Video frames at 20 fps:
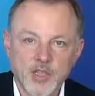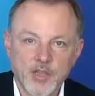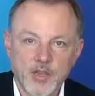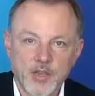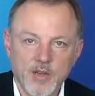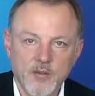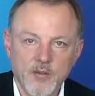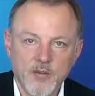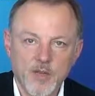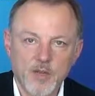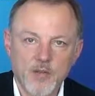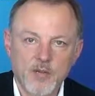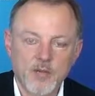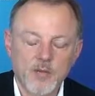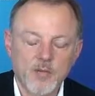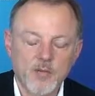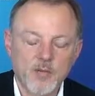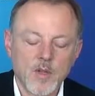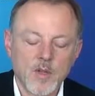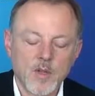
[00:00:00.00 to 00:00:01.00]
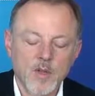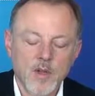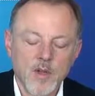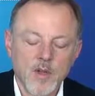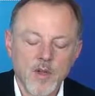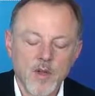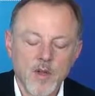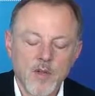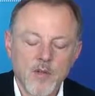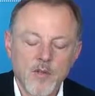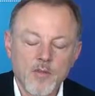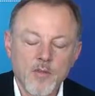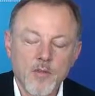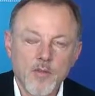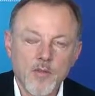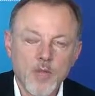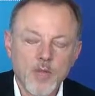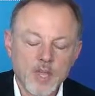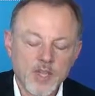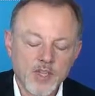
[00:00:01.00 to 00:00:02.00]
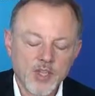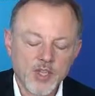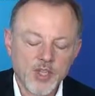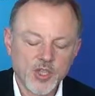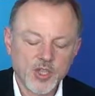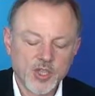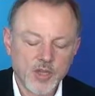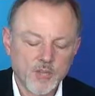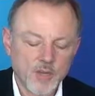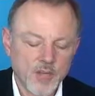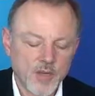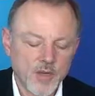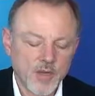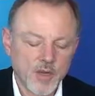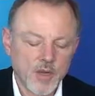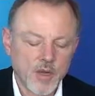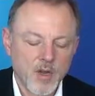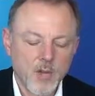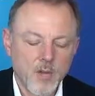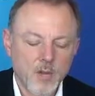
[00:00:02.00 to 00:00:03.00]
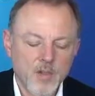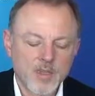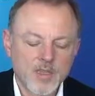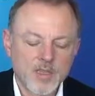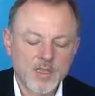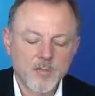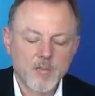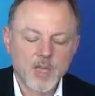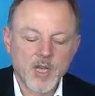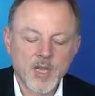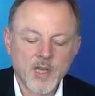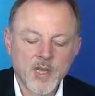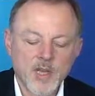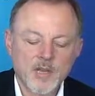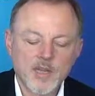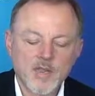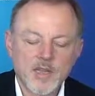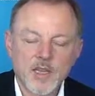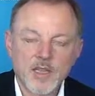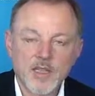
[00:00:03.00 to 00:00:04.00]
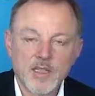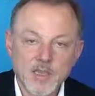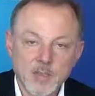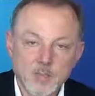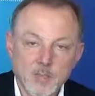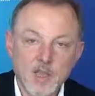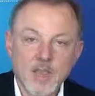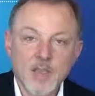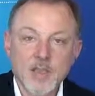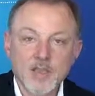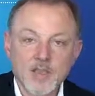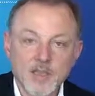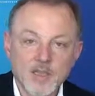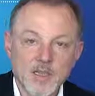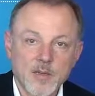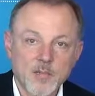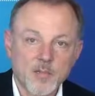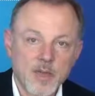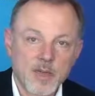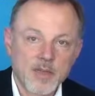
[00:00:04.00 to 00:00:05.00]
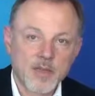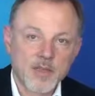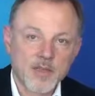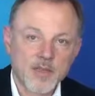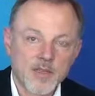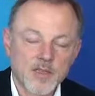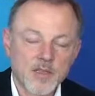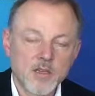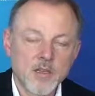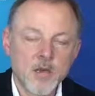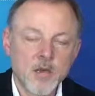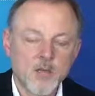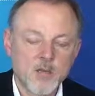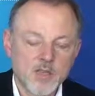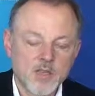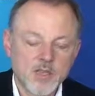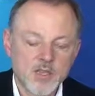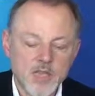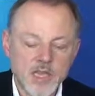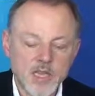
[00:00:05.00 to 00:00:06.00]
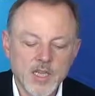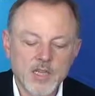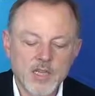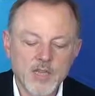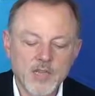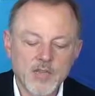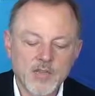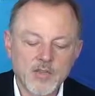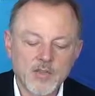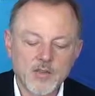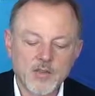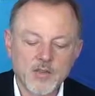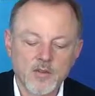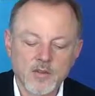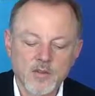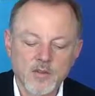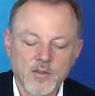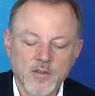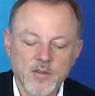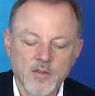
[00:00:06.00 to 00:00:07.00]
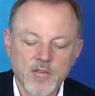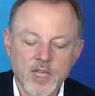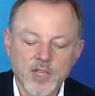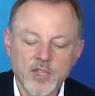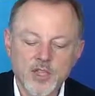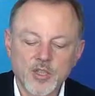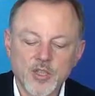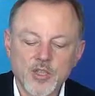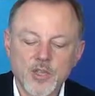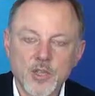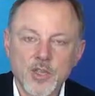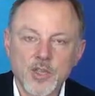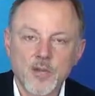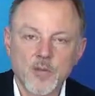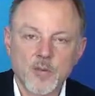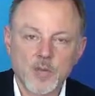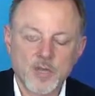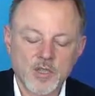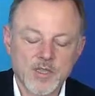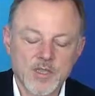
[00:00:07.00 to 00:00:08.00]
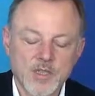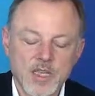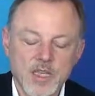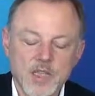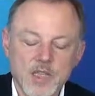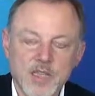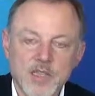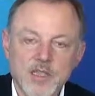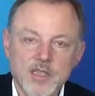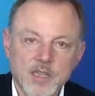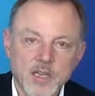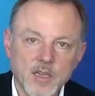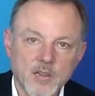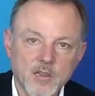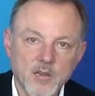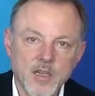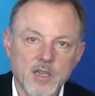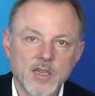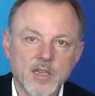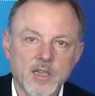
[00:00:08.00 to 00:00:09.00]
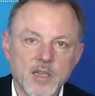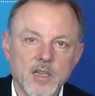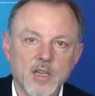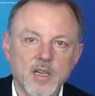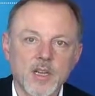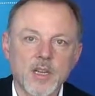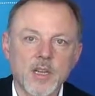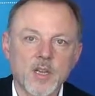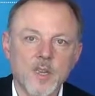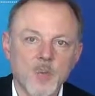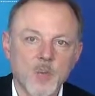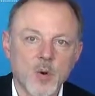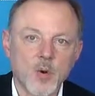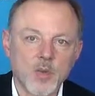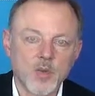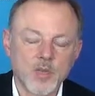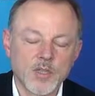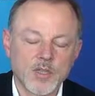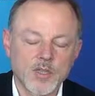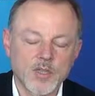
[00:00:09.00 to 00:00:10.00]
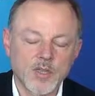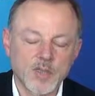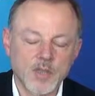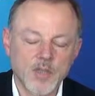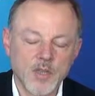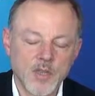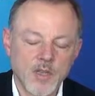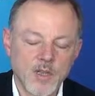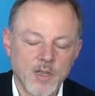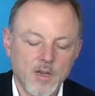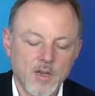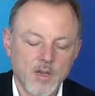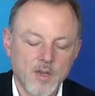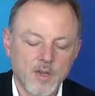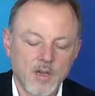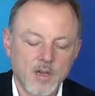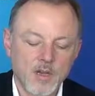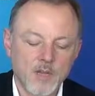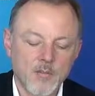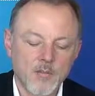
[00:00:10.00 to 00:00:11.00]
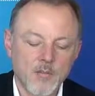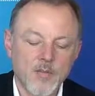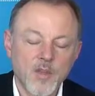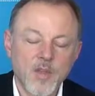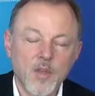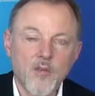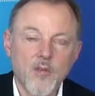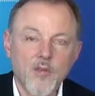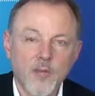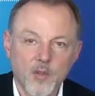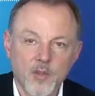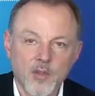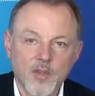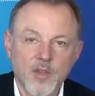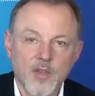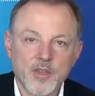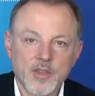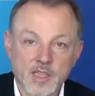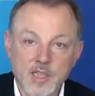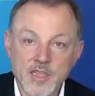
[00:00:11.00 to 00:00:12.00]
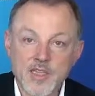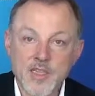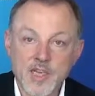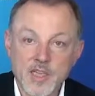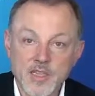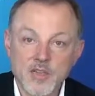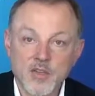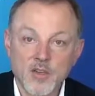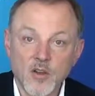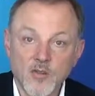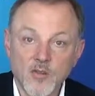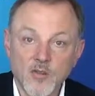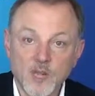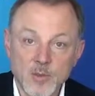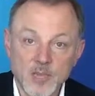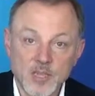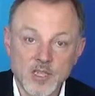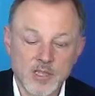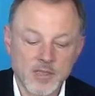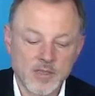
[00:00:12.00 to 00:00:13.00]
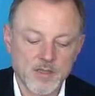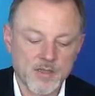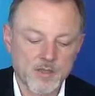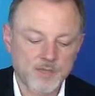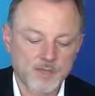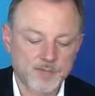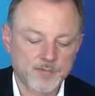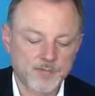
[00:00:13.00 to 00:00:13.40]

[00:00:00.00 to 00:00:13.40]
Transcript: chain view. The relationship with suppliers and suppliers was taken into consideration and was seen as increasingly important for the success of a business.